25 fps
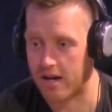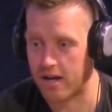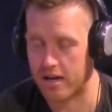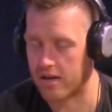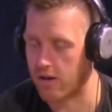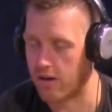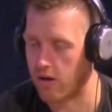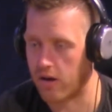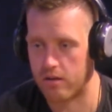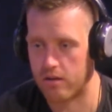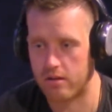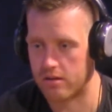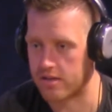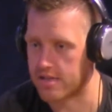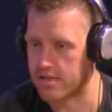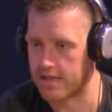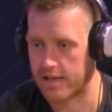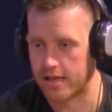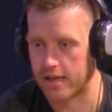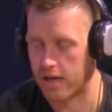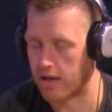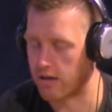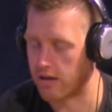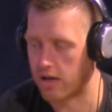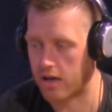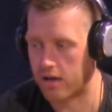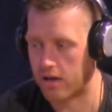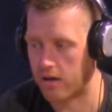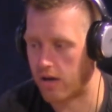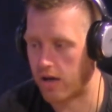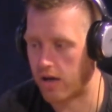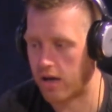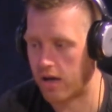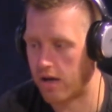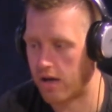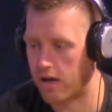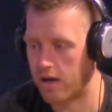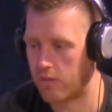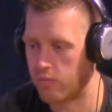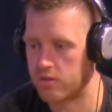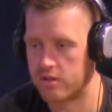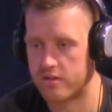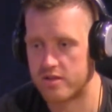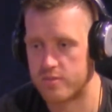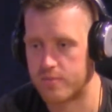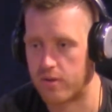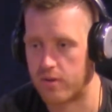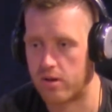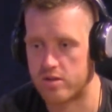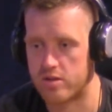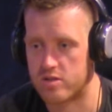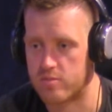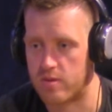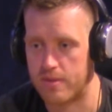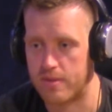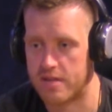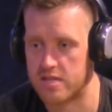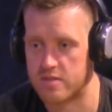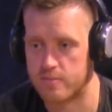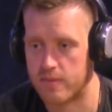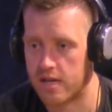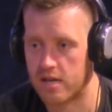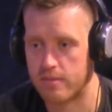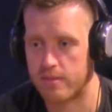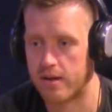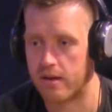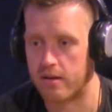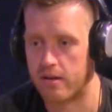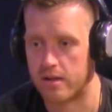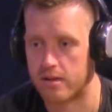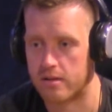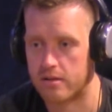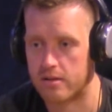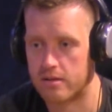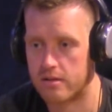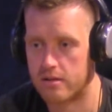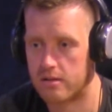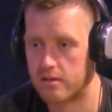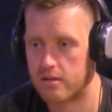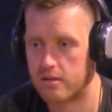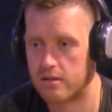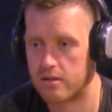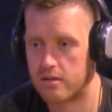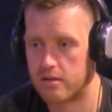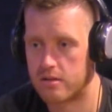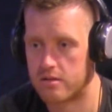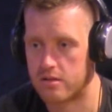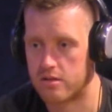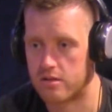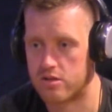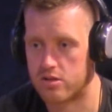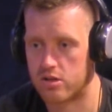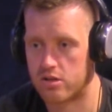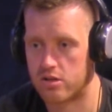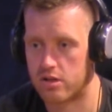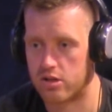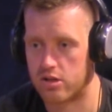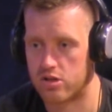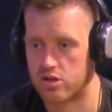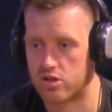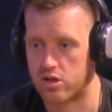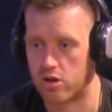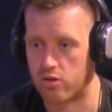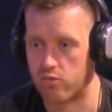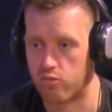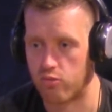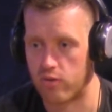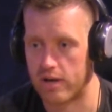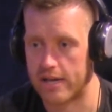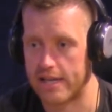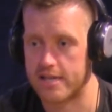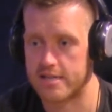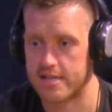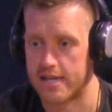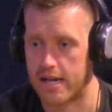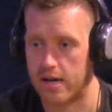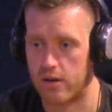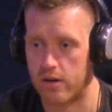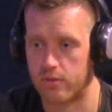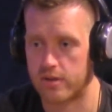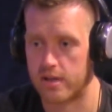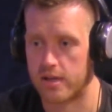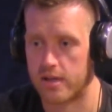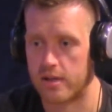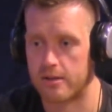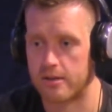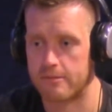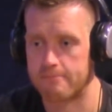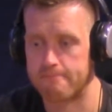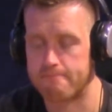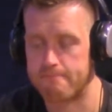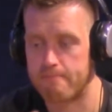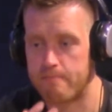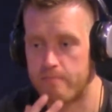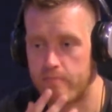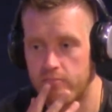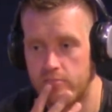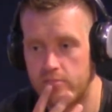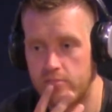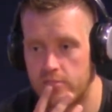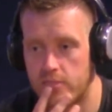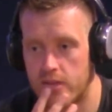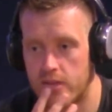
you know, honestly, I wouldn't have spoken to my best mate about it. So if you could have shown yourself a